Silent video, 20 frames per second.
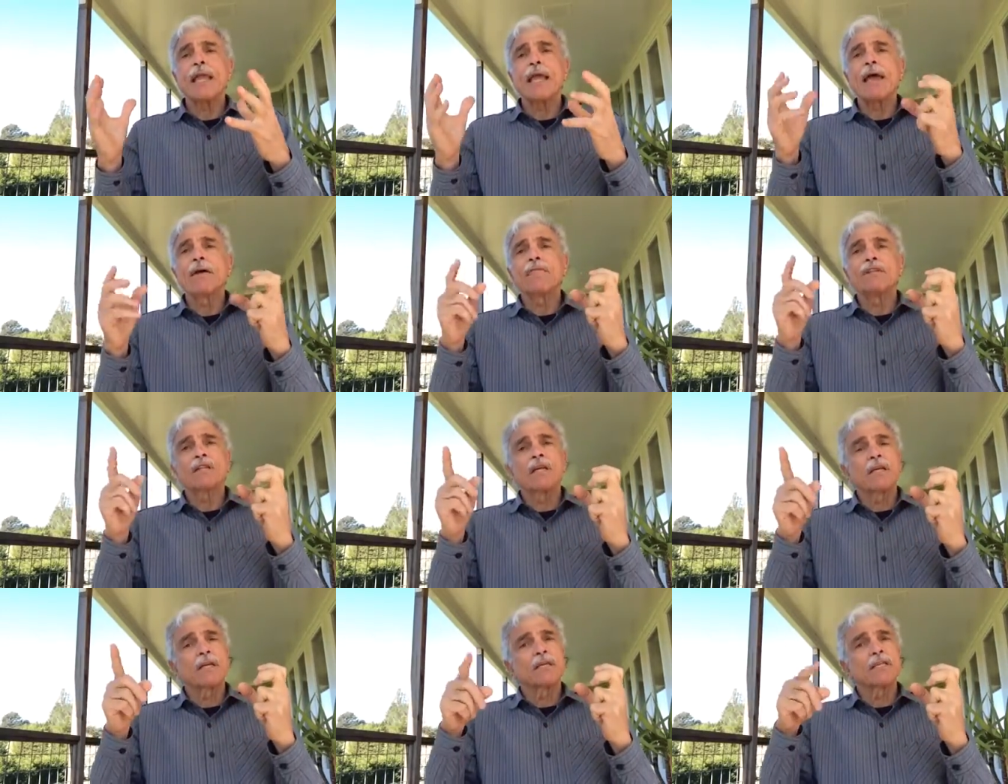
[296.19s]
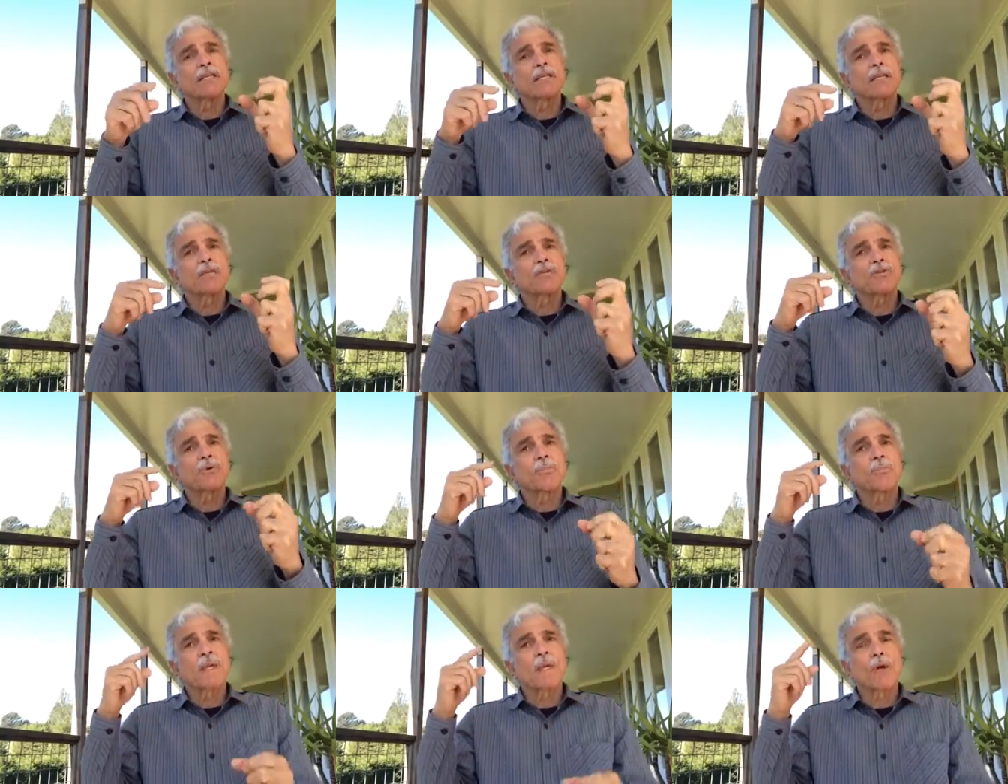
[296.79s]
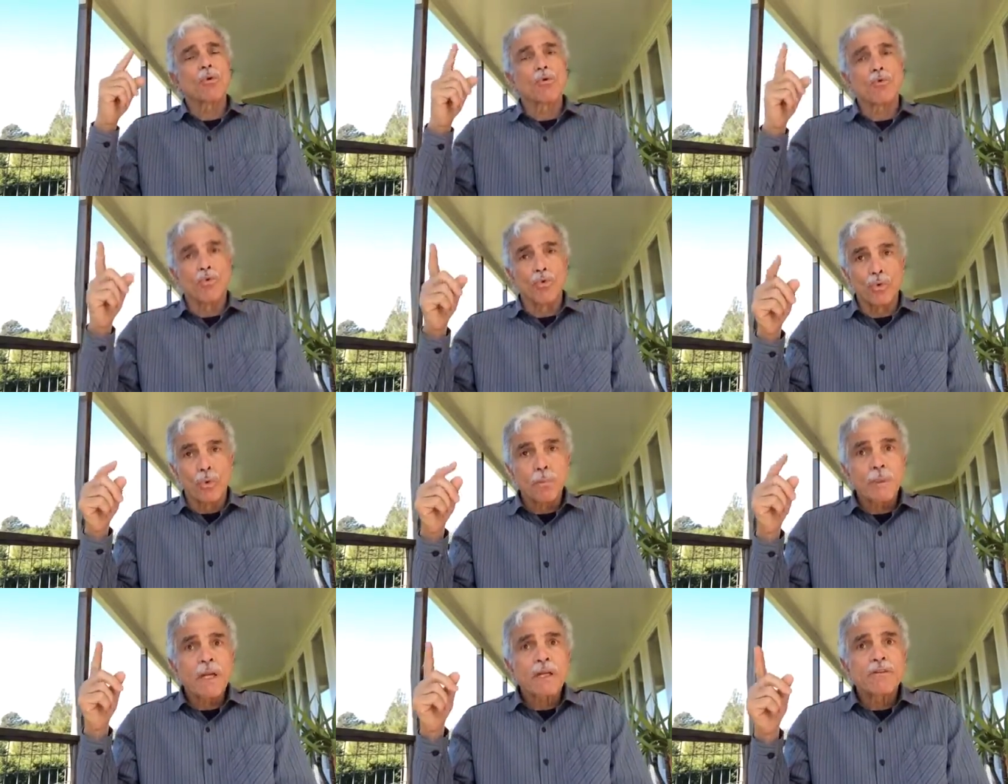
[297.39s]
have a tendency to be
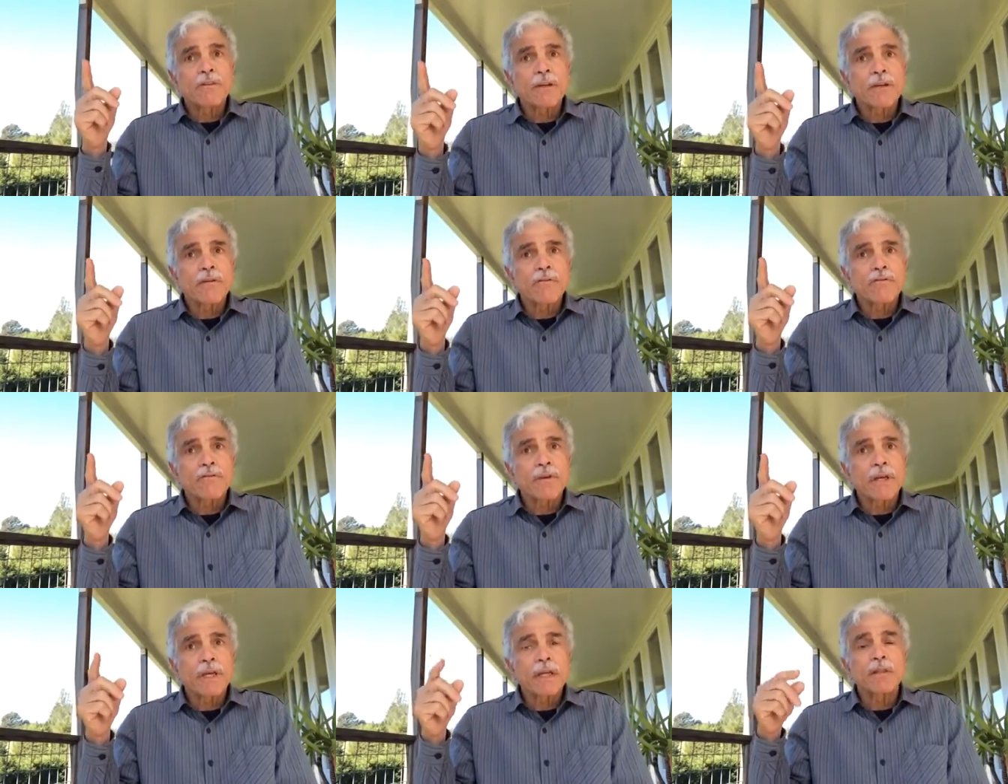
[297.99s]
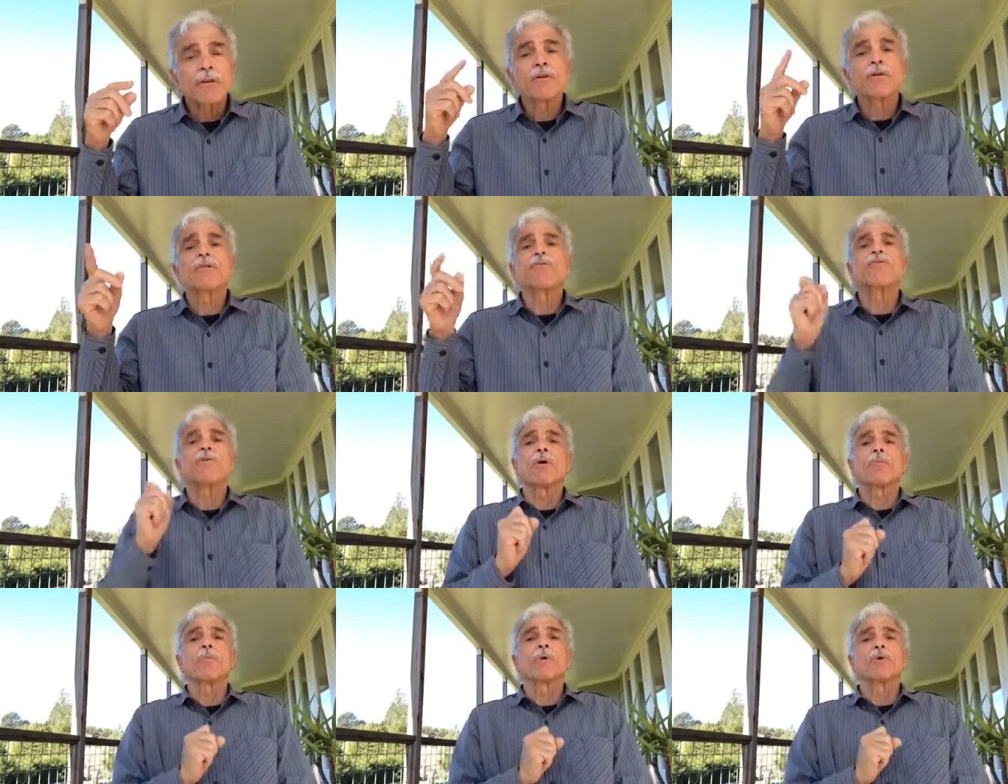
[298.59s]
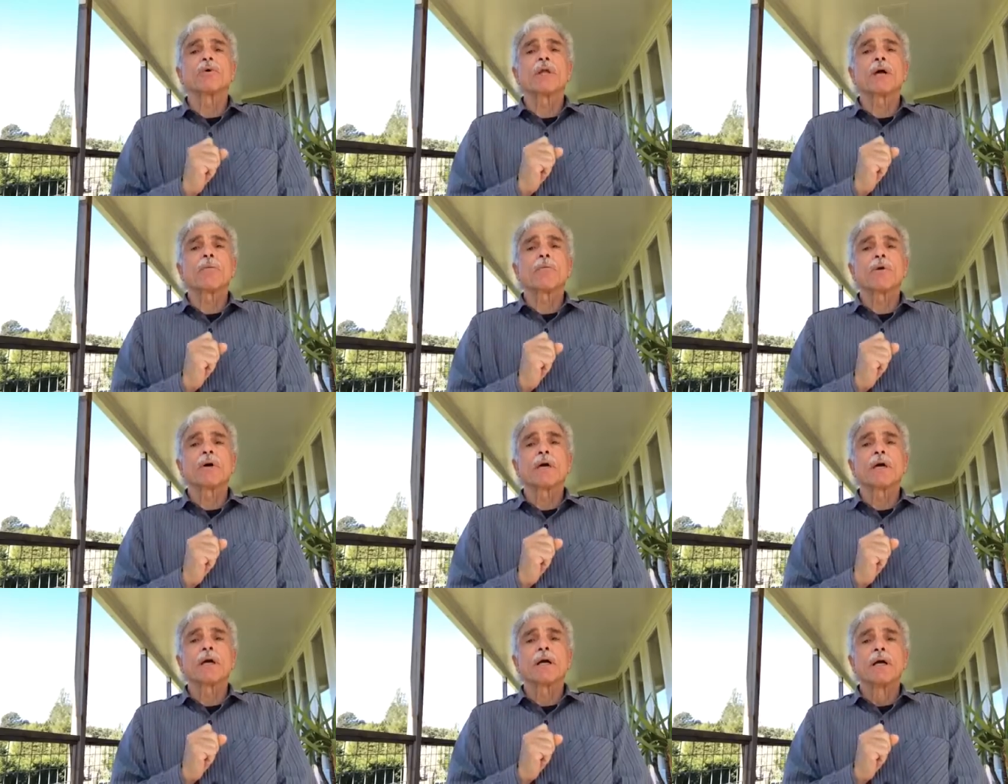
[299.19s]
ruminative in their default mode
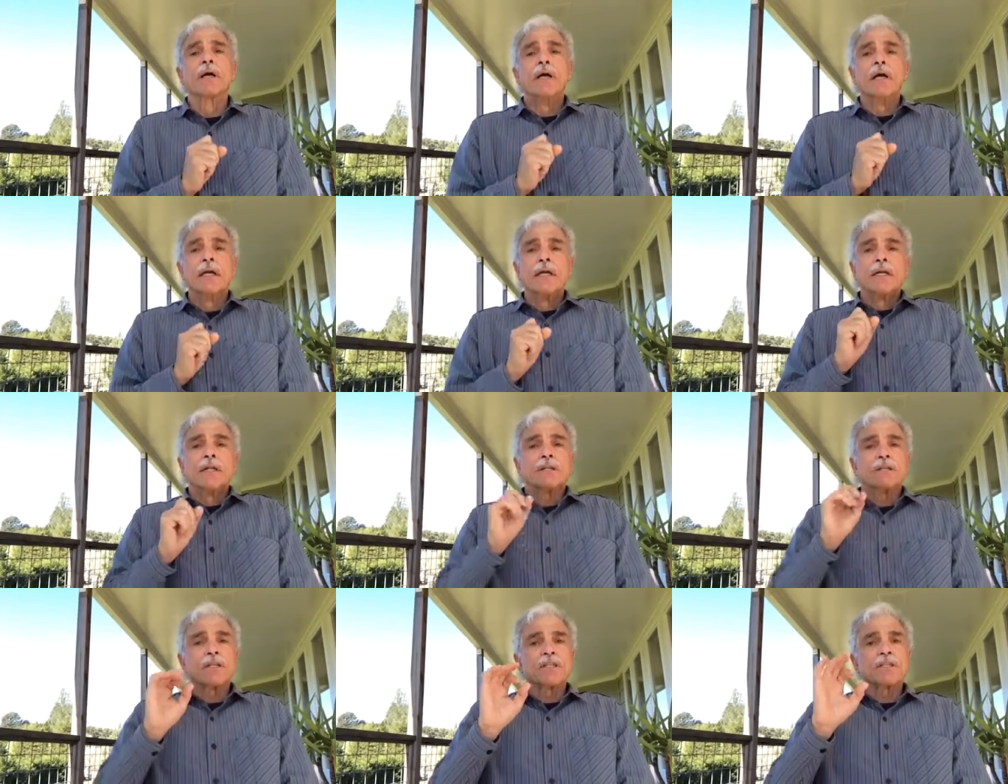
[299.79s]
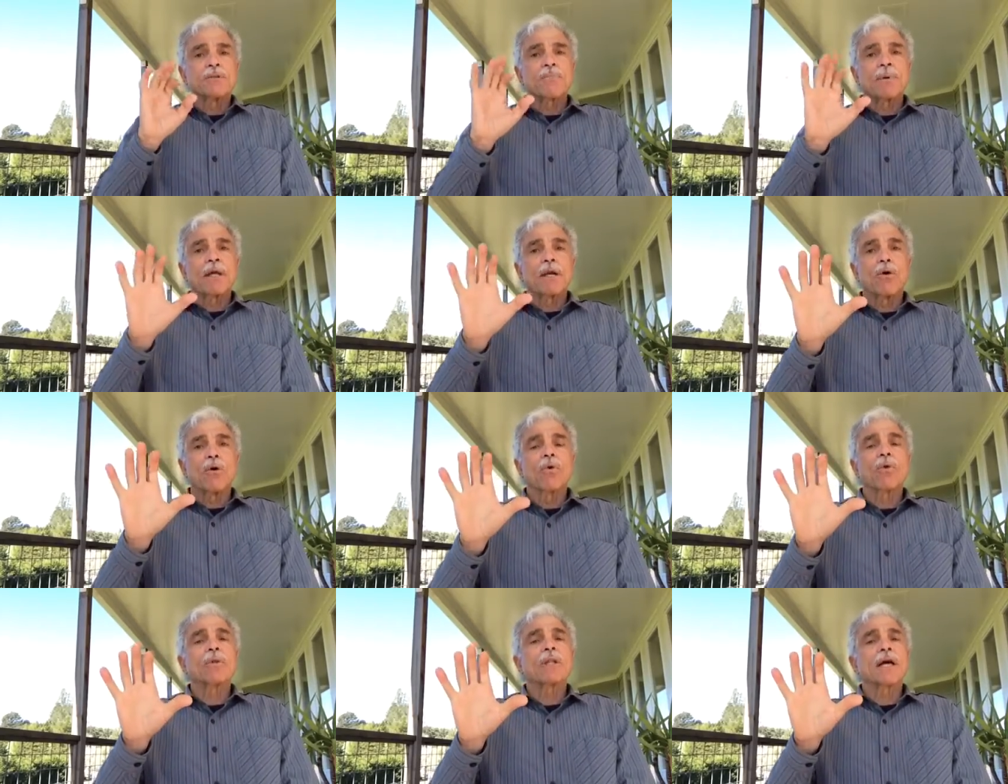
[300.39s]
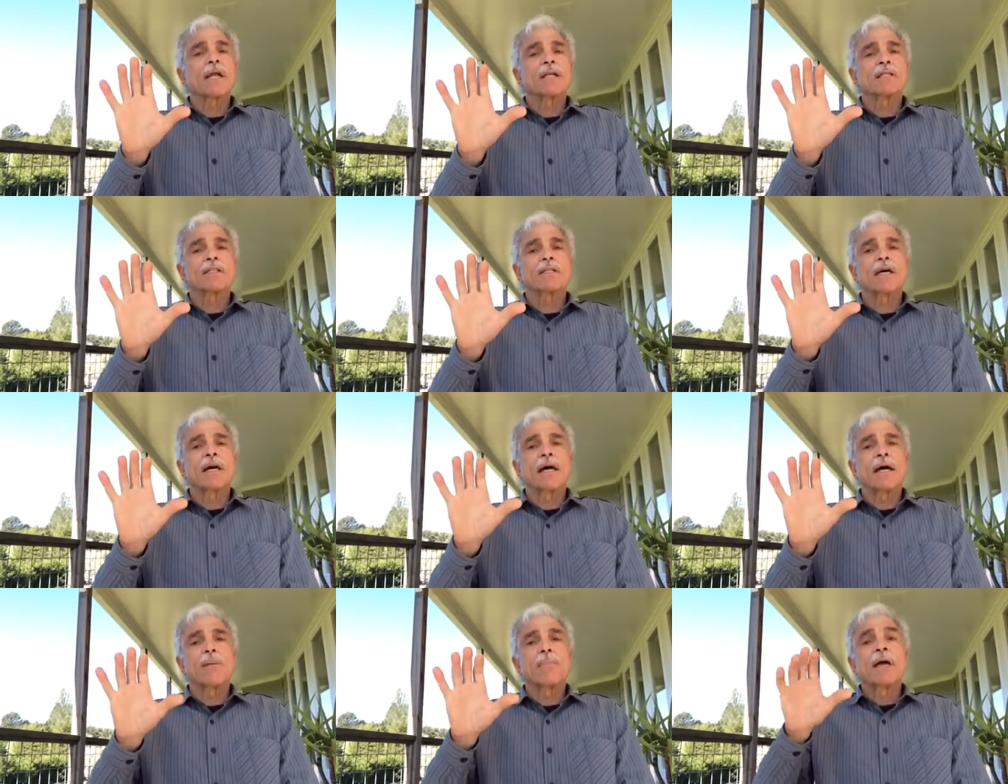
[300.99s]
network, to spend a whole lot of
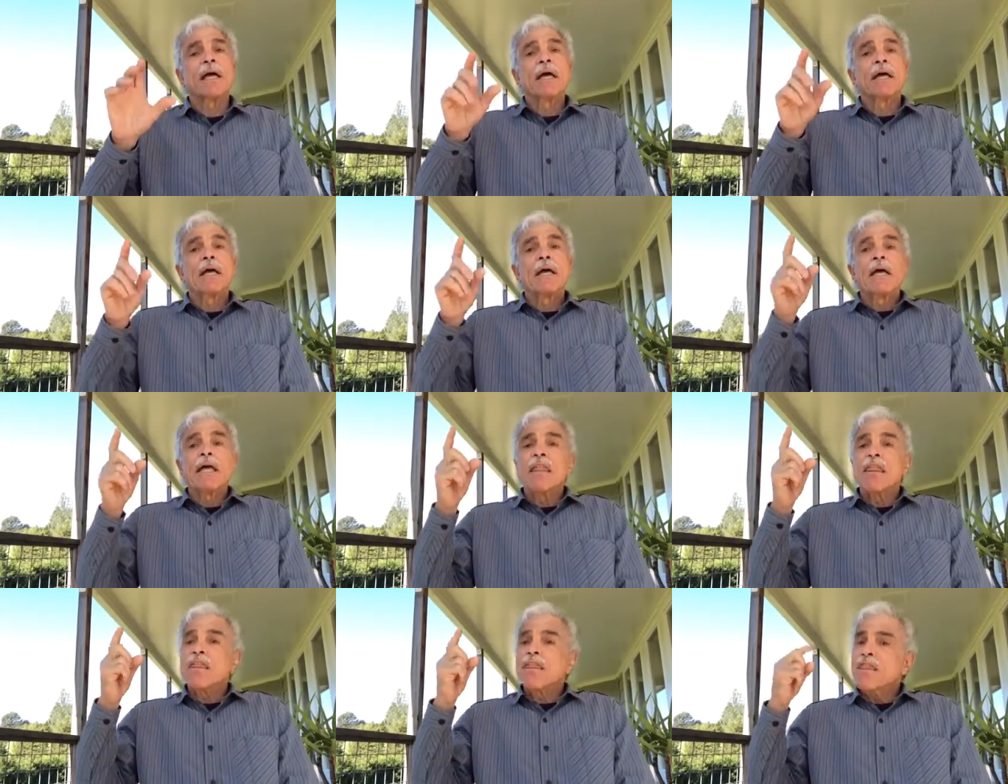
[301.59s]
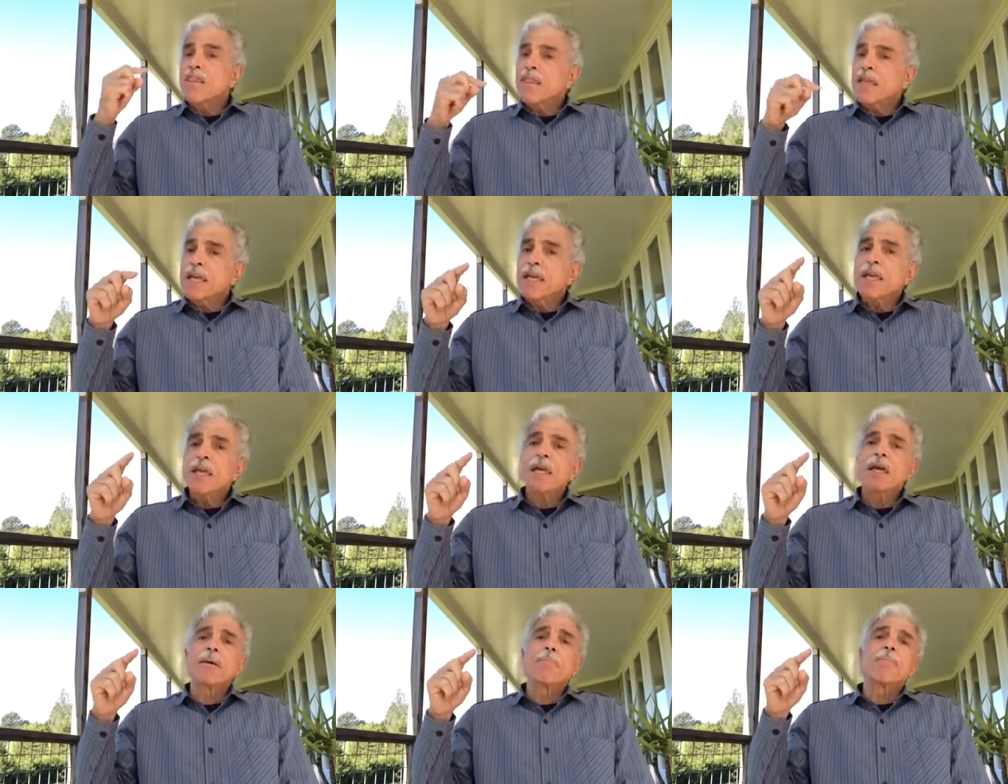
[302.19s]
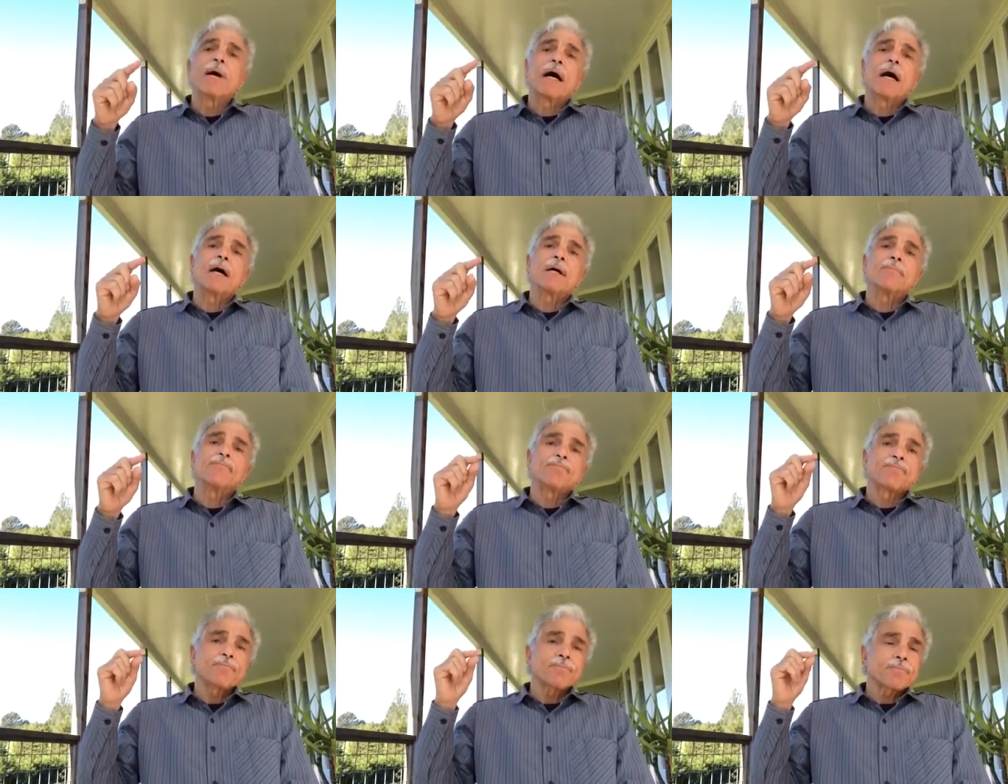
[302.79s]
time thinking
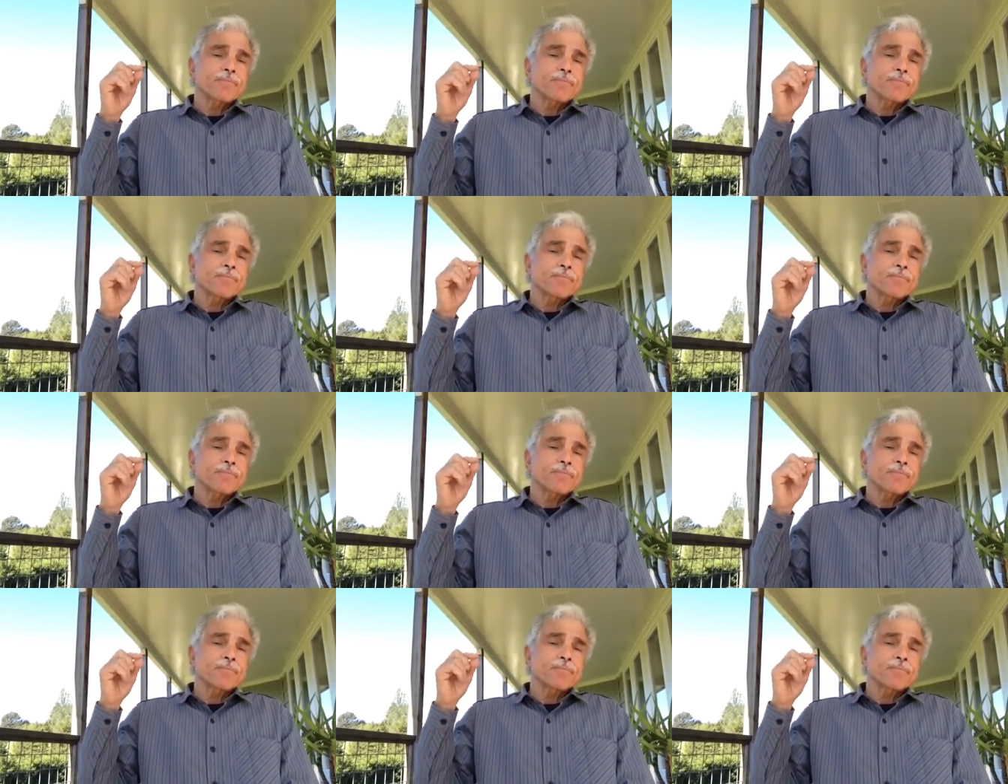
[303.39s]
about